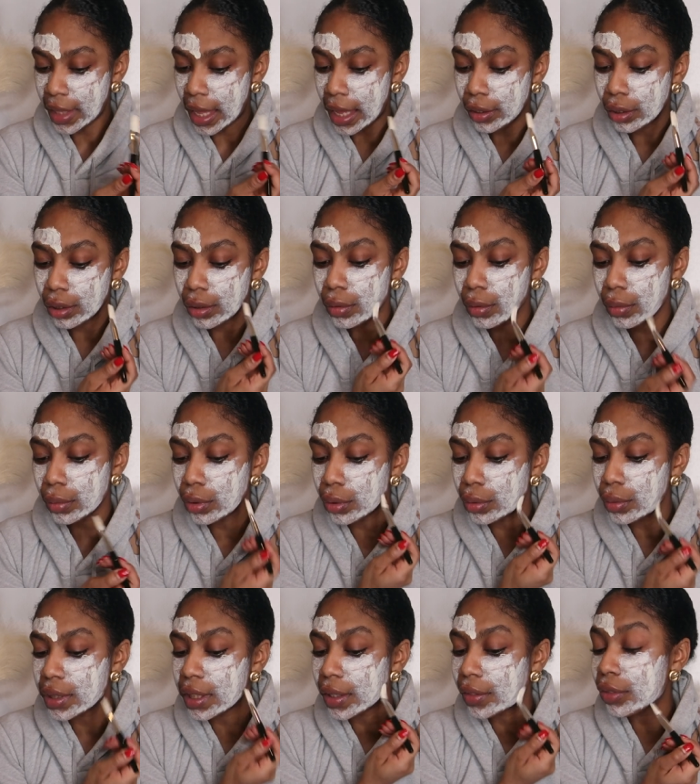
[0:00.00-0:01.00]
that you
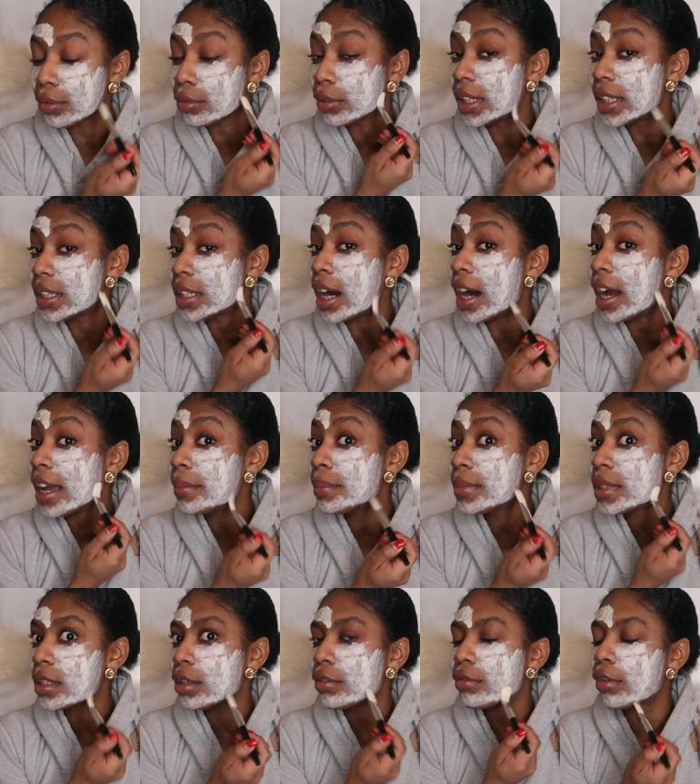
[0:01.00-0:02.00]
use it 3
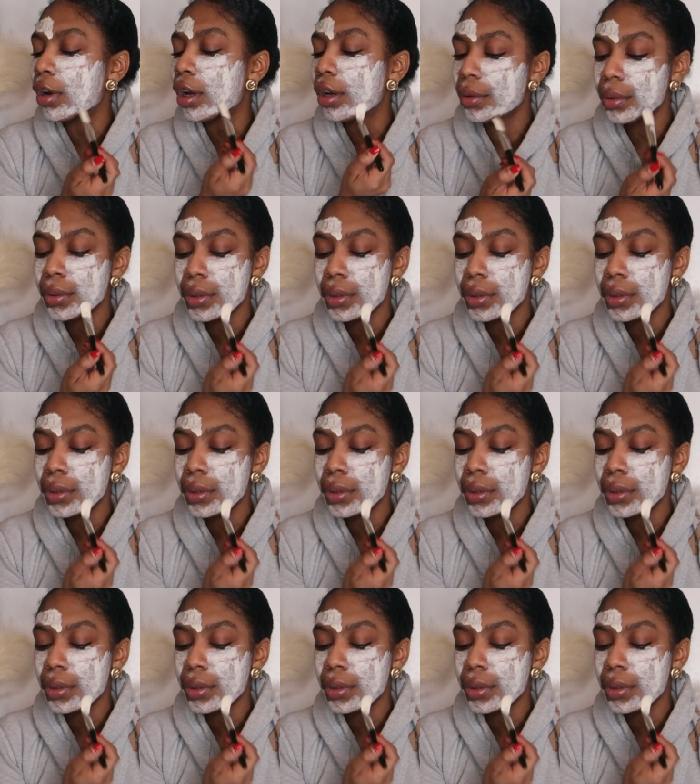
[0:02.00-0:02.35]
times in a row.